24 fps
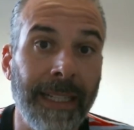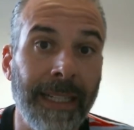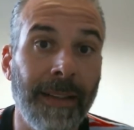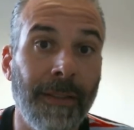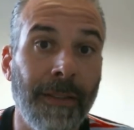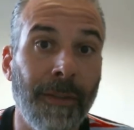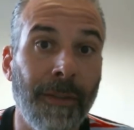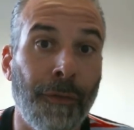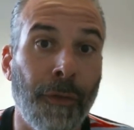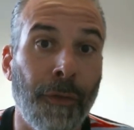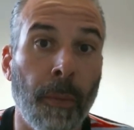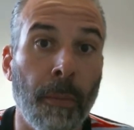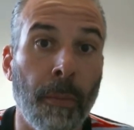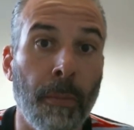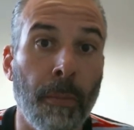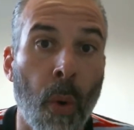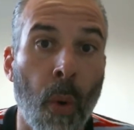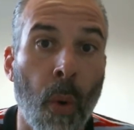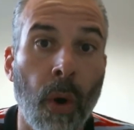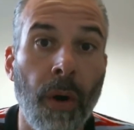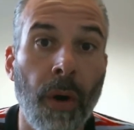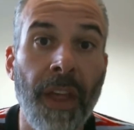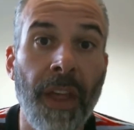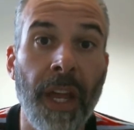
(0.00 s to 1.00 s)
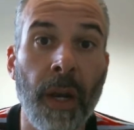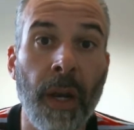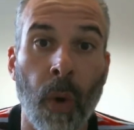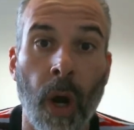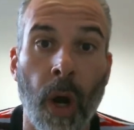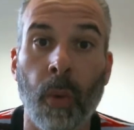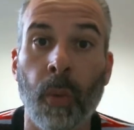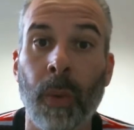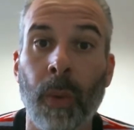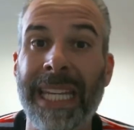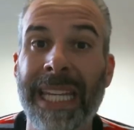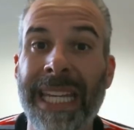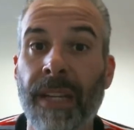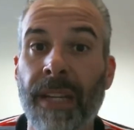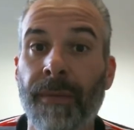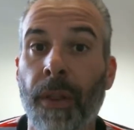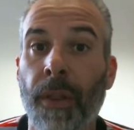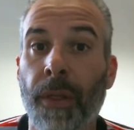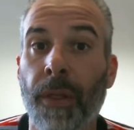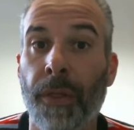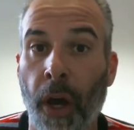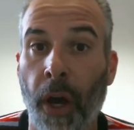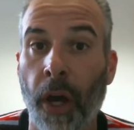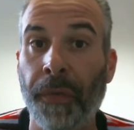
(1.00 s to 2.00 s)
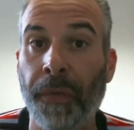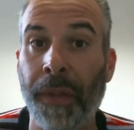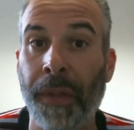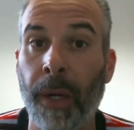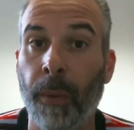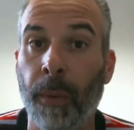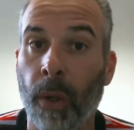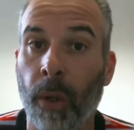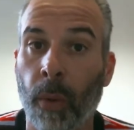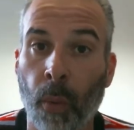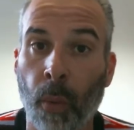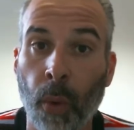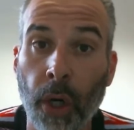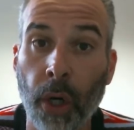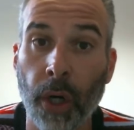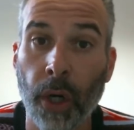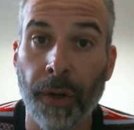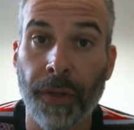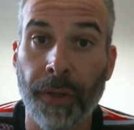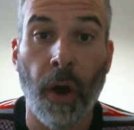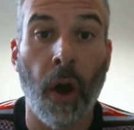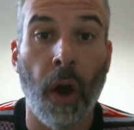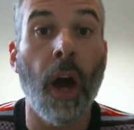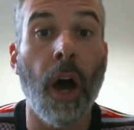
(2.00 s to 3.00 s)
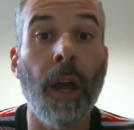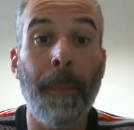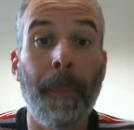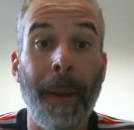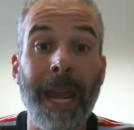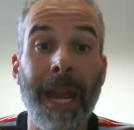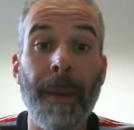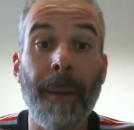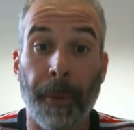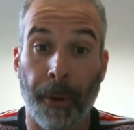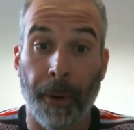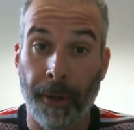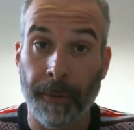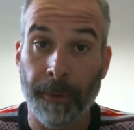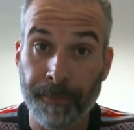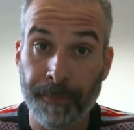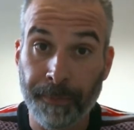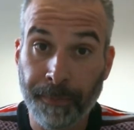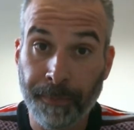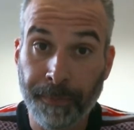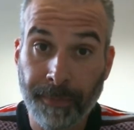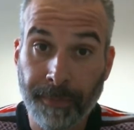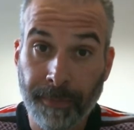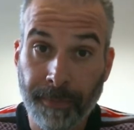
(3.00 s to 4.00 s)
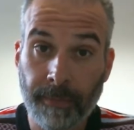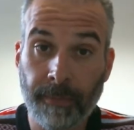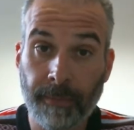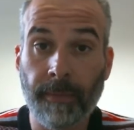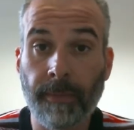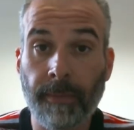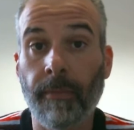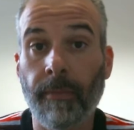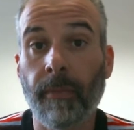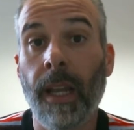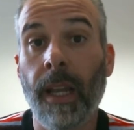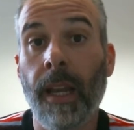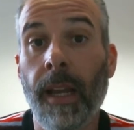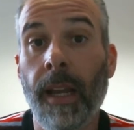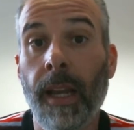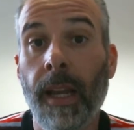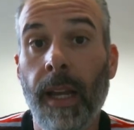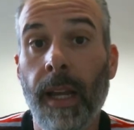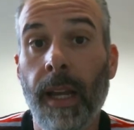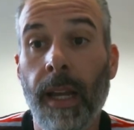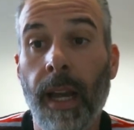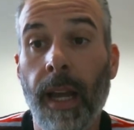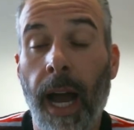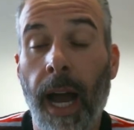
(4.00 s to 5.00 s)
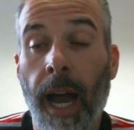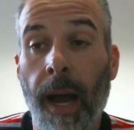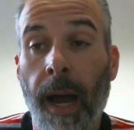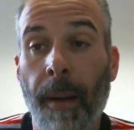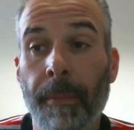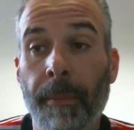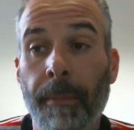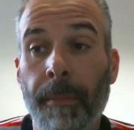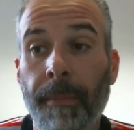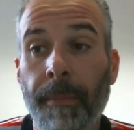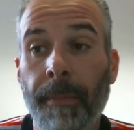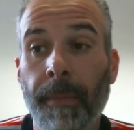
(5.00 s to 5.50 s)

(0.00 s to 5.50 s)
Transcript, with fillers: for more than what we even thought they were worth on paper. Um,